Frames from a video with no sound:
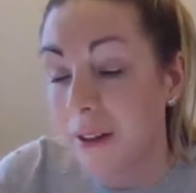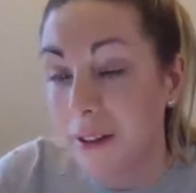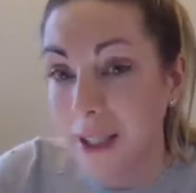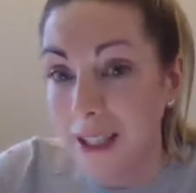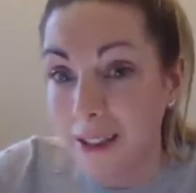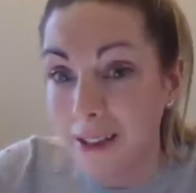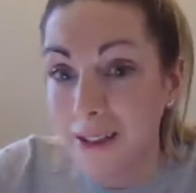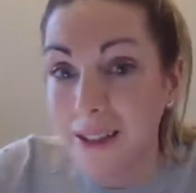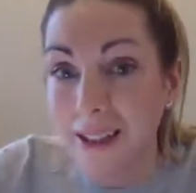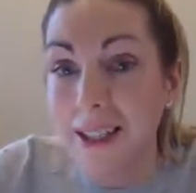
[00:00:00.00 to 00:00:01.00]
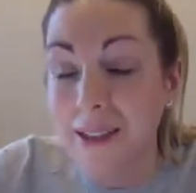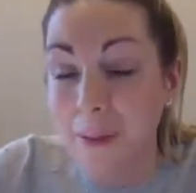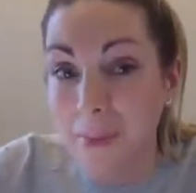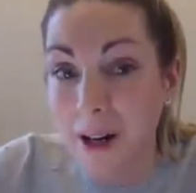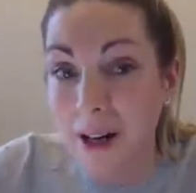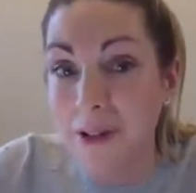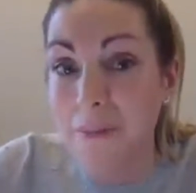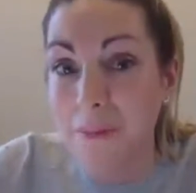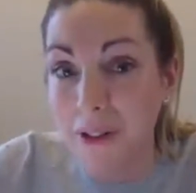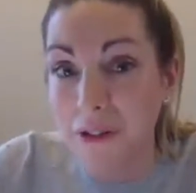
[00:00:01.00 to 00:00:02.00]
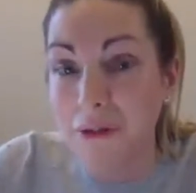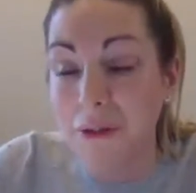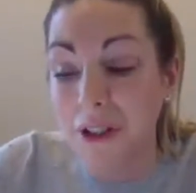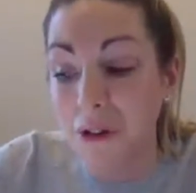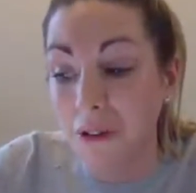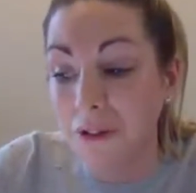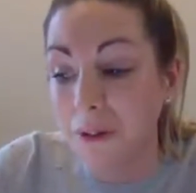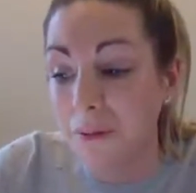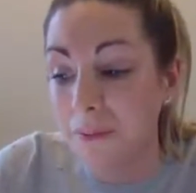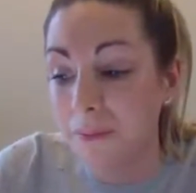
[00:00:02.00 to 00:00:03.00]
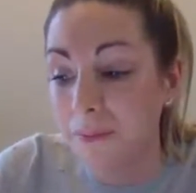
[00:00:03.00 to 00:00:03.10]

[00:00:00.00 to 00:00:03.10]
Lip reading: This is a murder mystery novel.